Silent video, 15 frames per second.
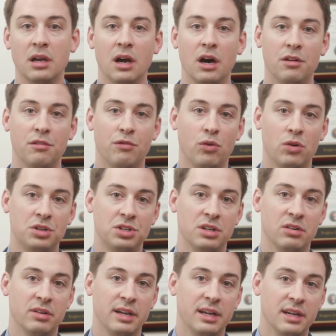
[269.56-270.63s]

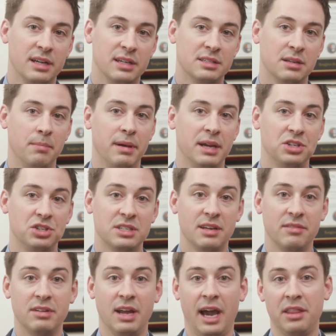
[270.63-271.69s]
Unfortunately, some patients
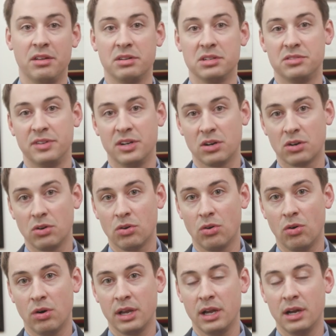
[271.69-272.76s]
have neither a spherical
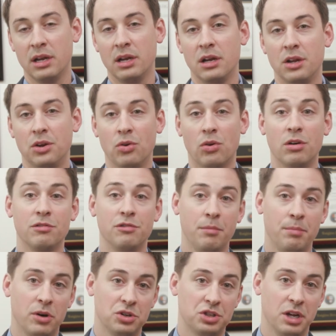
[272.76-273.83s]
cornea nor a
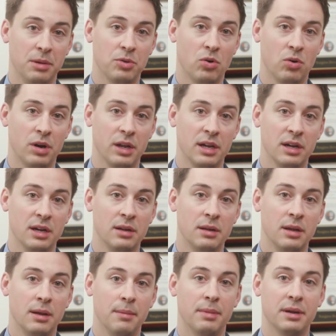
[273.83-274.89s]
football-shaped cornea,
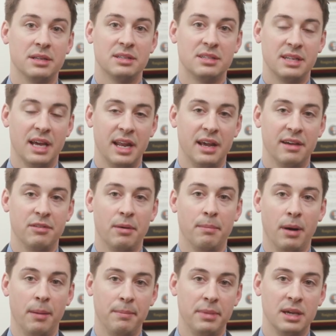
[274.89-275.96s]
but instead have a
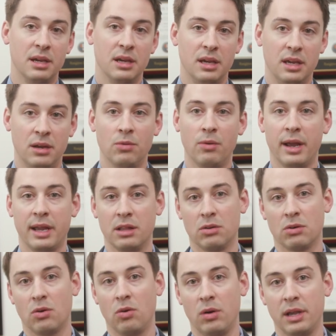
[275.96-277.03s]
bumpy, irregular
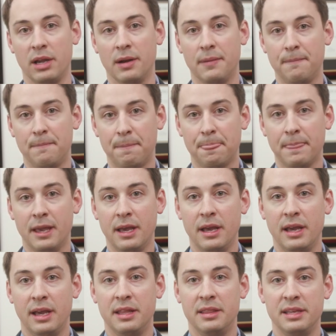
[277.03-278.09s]
cornea.
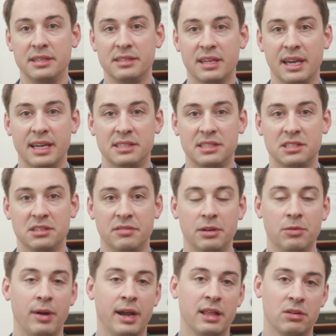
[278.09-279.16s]
In these cases of
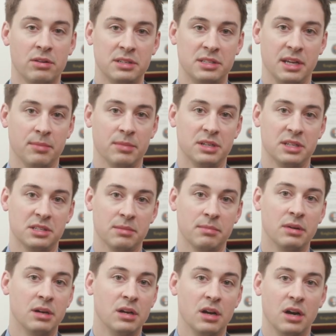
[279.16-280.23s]
irregular
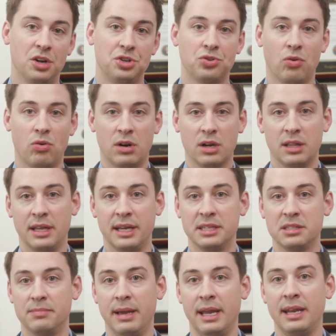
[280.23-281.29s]
astigmatism, a toric
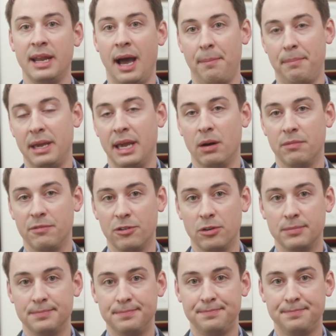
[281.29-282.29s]
lens may not be helpful.